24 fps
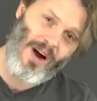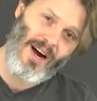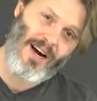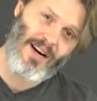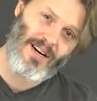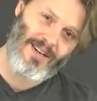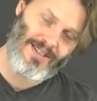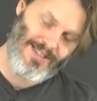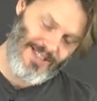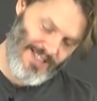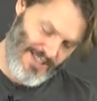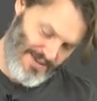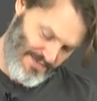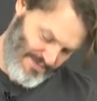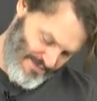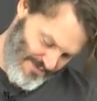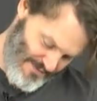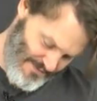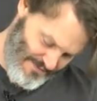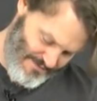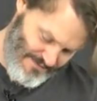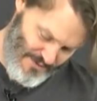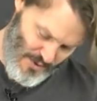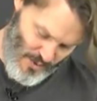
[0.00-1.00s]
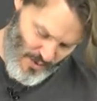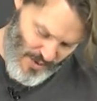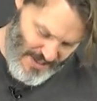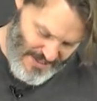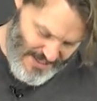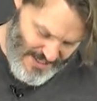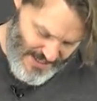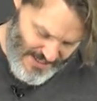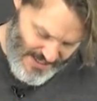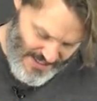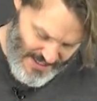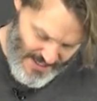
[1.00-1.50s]
wires. For
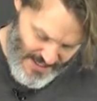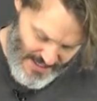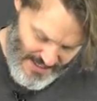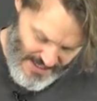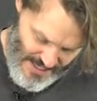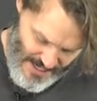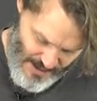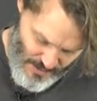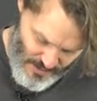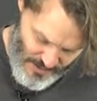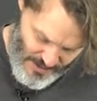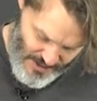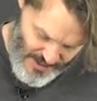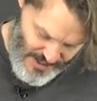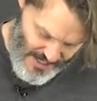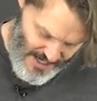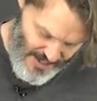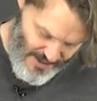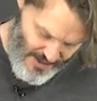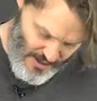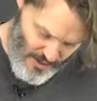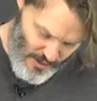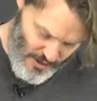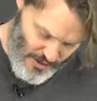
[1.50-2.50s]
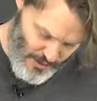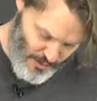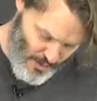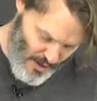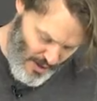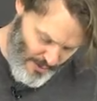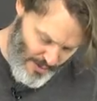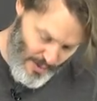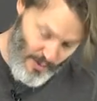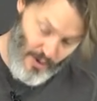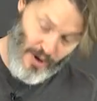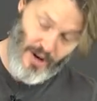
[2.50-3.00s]
what this is, I would say that you should
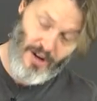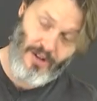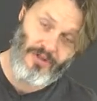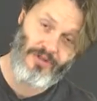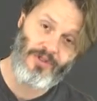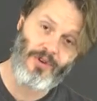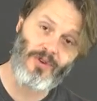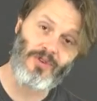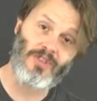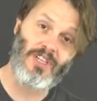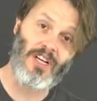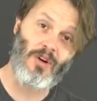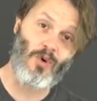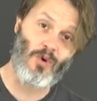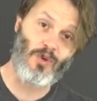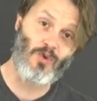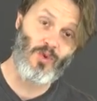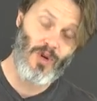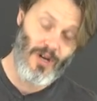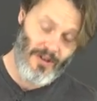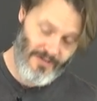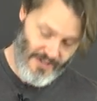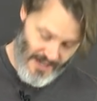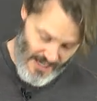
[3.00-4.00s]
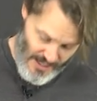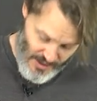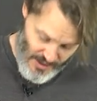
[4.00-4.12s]
probably run it in 13 or 12